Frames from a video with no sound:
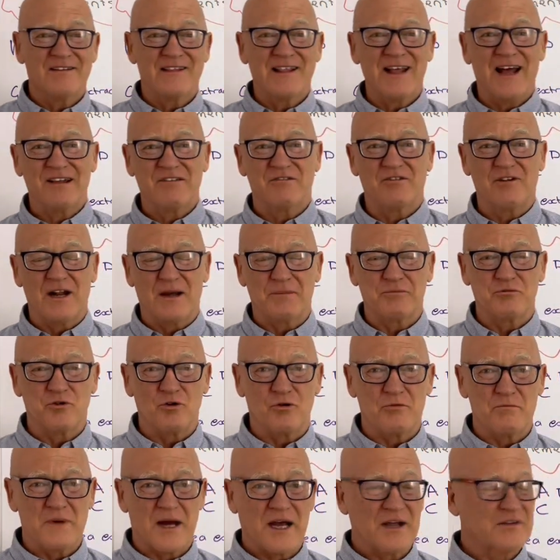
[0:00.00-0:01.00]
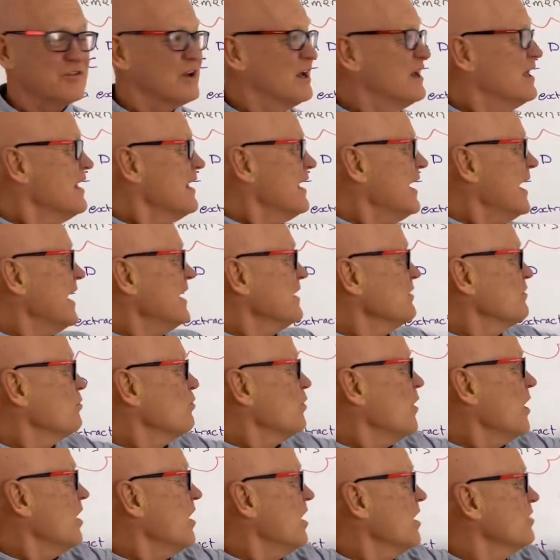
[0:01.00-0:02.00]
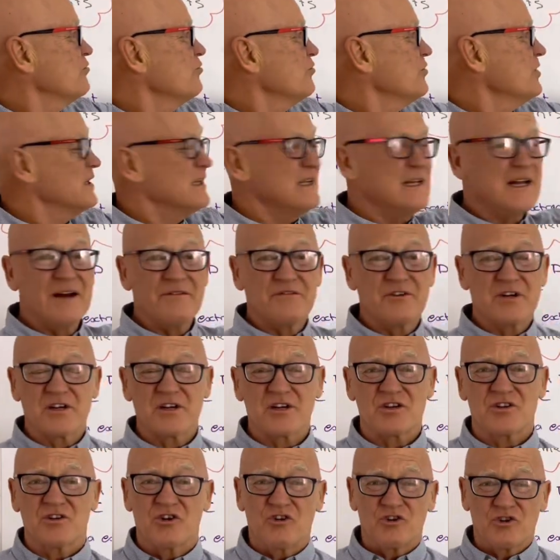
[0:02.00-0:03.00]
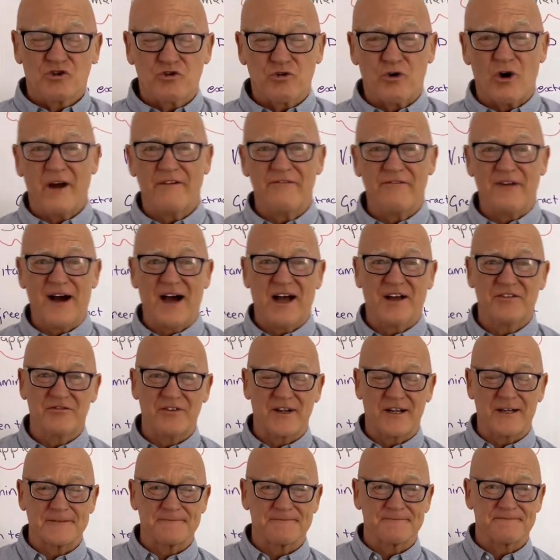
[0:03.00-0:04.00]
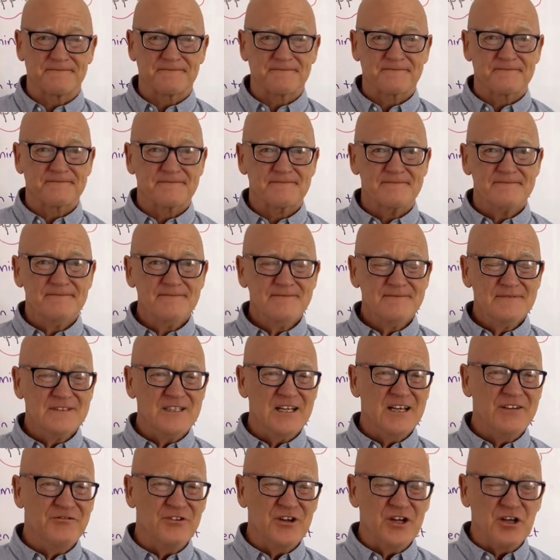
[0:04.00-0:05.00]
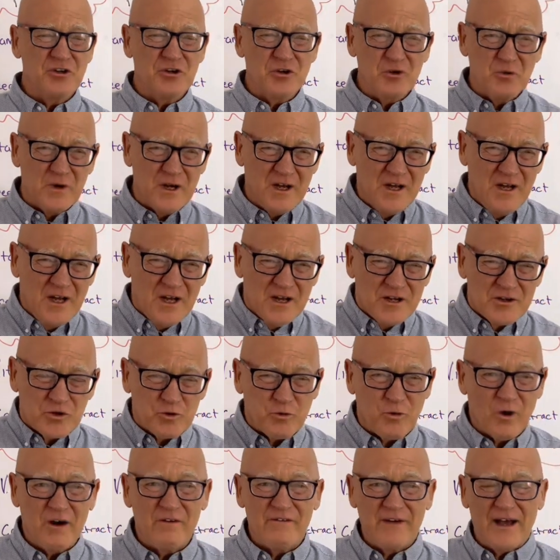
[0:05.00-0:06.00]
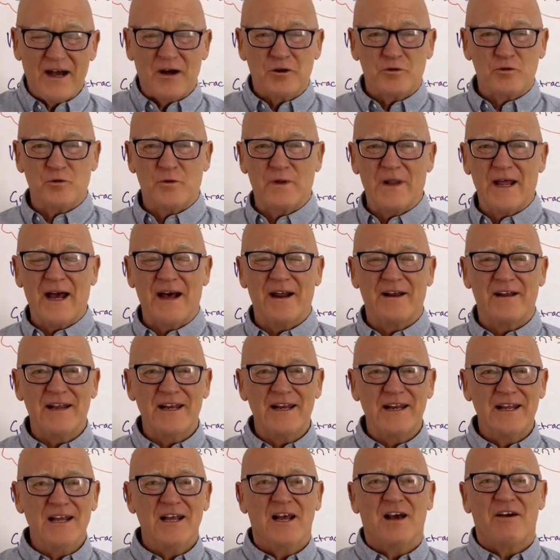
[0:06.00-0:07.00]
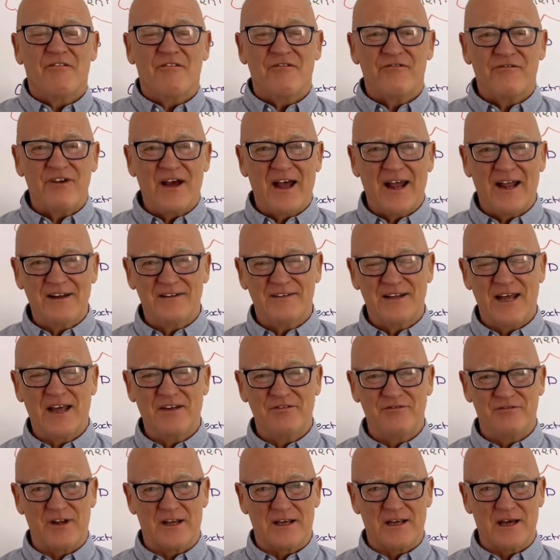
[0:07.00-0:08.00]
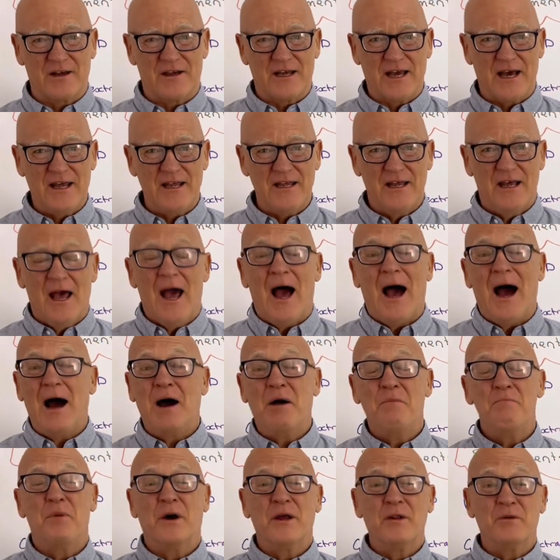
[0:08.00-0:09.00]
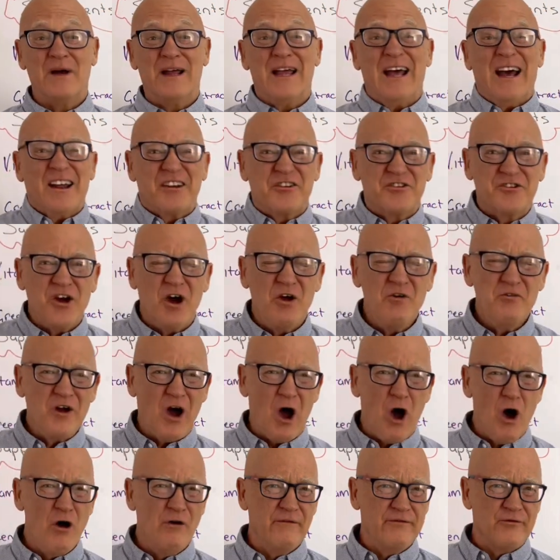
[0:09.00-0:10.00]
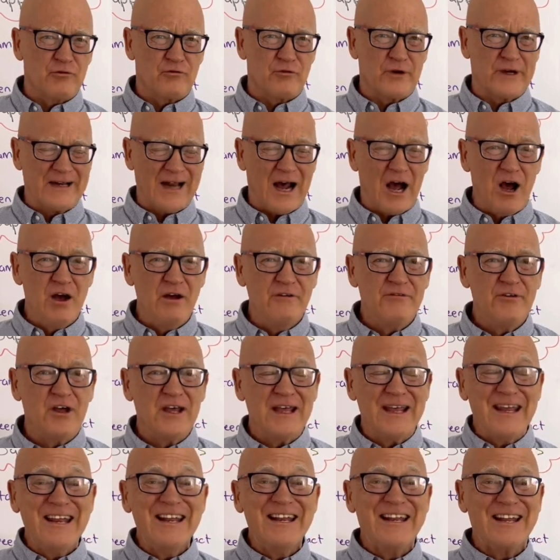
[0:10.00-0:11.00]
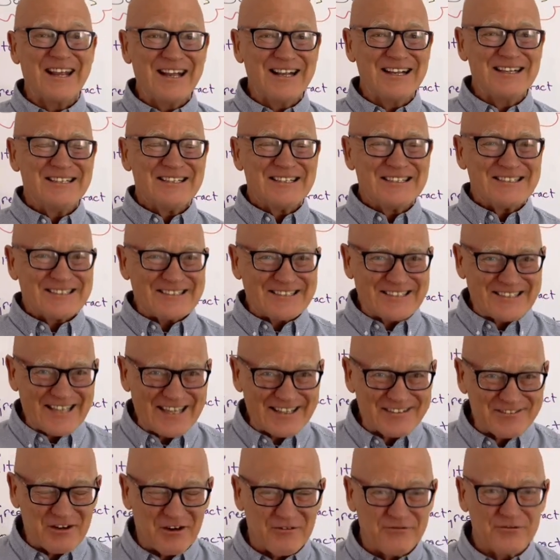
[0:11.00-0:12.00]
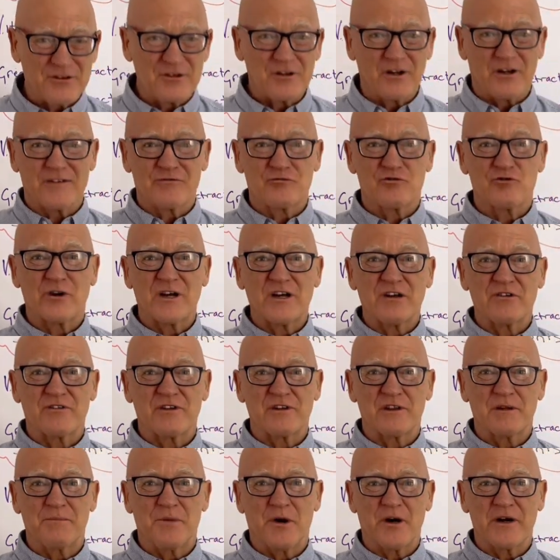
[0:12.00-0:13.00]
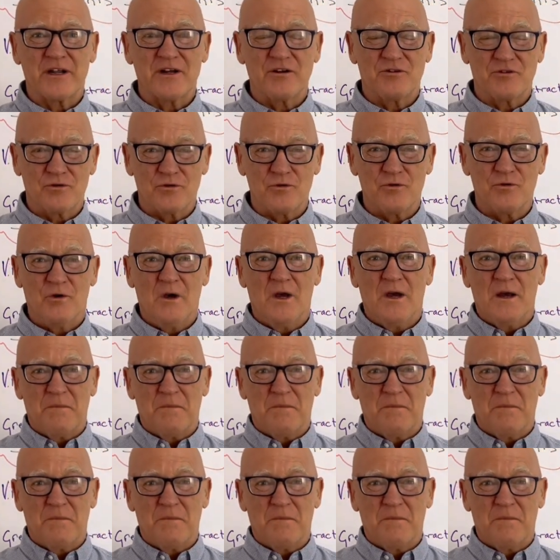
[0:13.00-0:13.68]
That's an absolute must. And I'd really love you to try fasting. If you can do a 12 hours without eating, fantastic, okay? By the way, don't overeat. Overeating sets off a lot of triggers in the body to